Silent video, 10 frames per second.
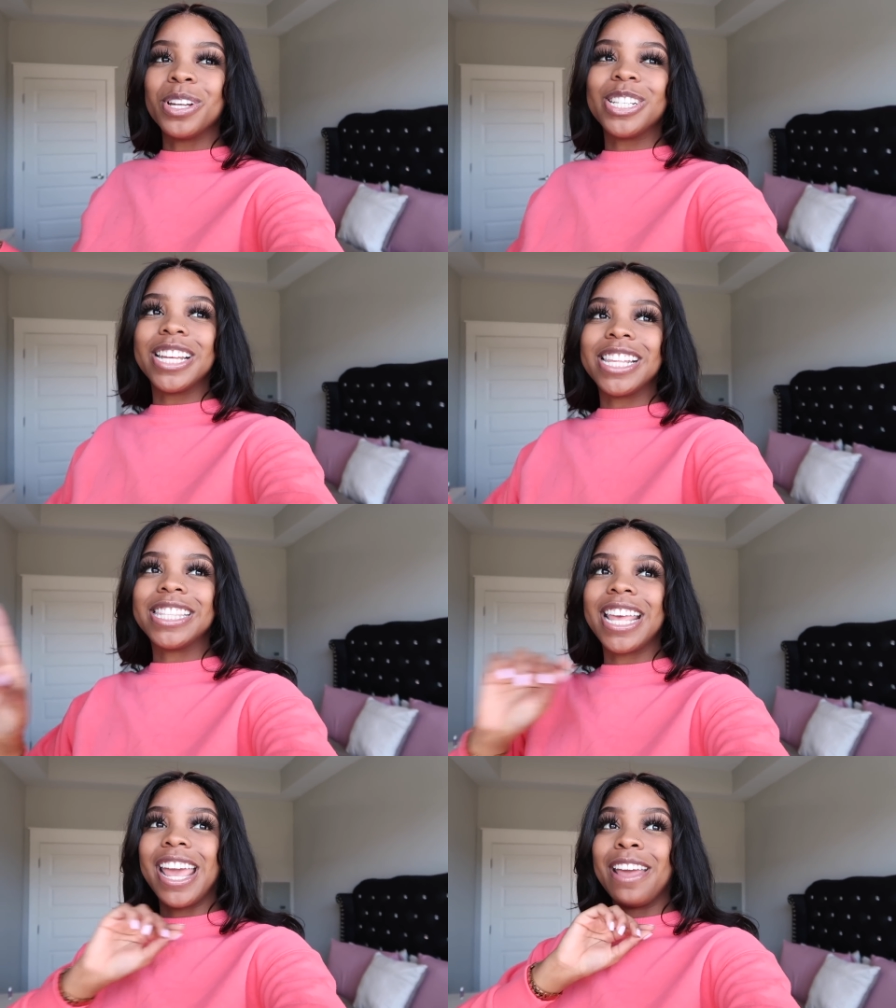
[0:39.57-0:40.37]
which
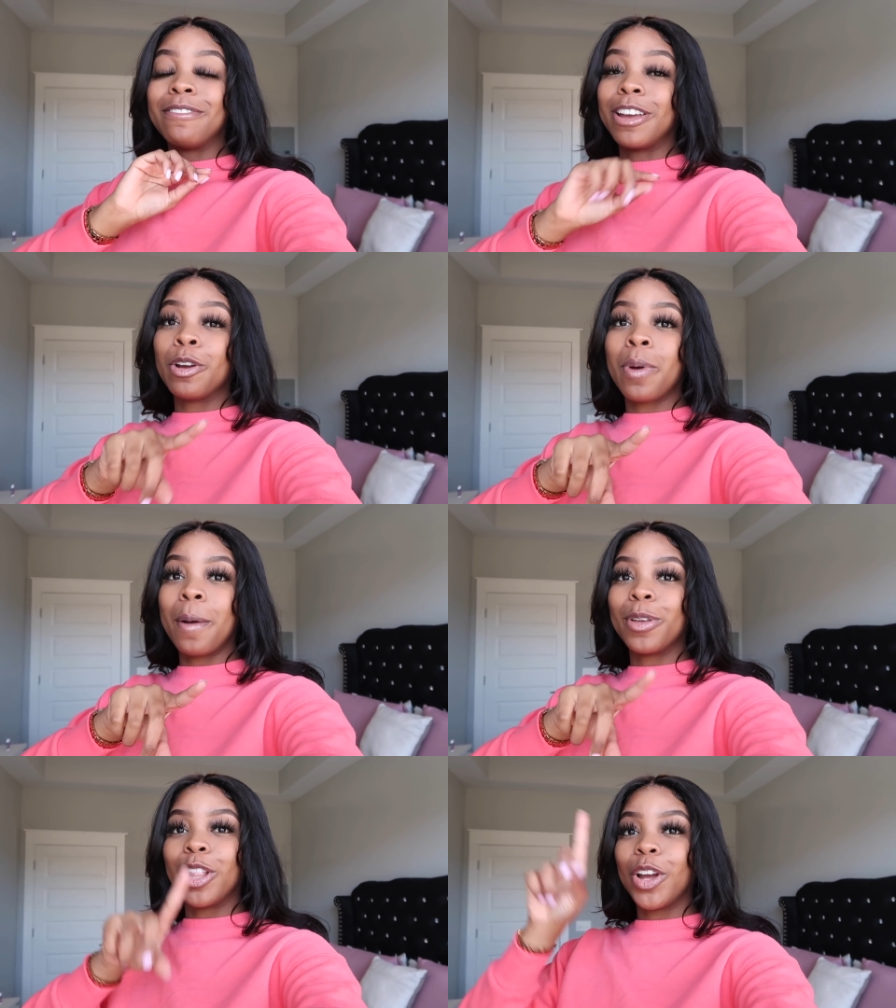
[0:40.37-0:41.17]
is a very
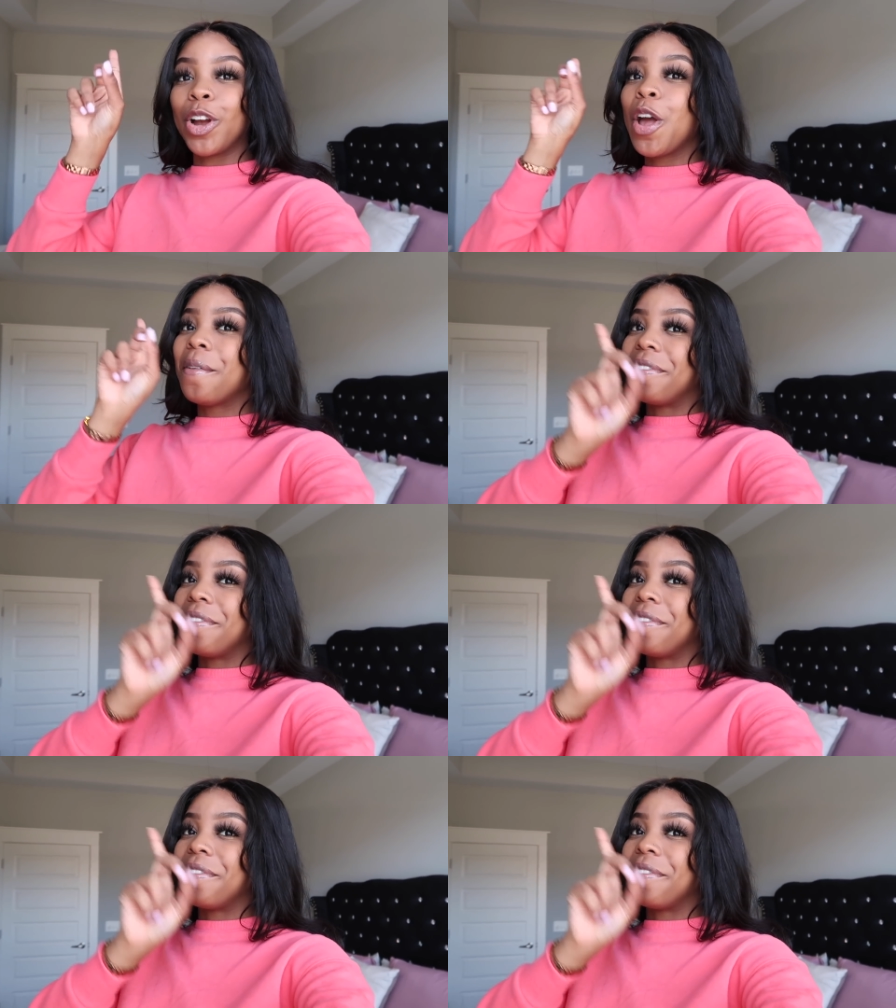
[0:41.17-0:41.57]
popular